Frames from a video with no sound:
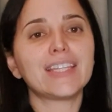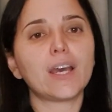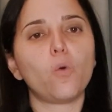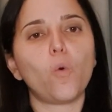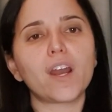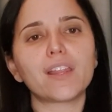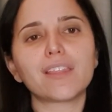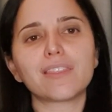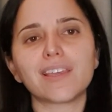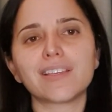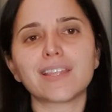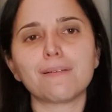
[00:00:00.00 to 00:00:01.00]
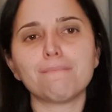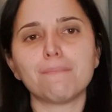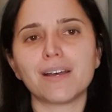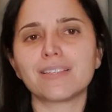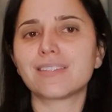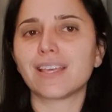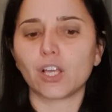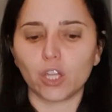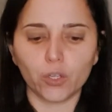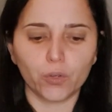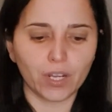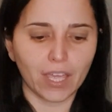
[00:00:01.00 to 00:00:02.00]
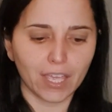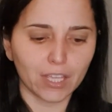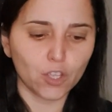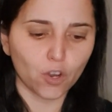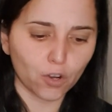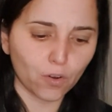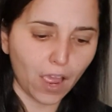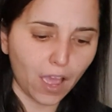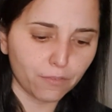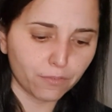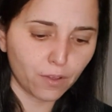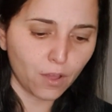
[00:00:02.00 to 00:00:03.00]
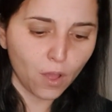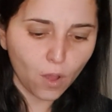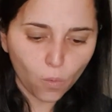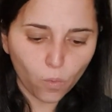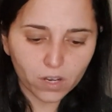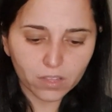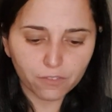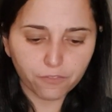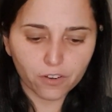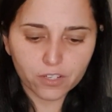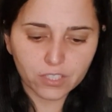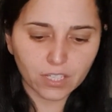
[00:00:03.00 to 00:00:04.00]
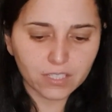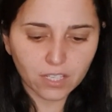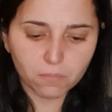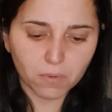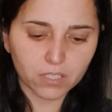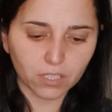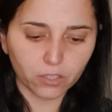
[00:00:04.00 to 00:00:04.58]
Now, what are the things that must include in your graph? One of the first things that you must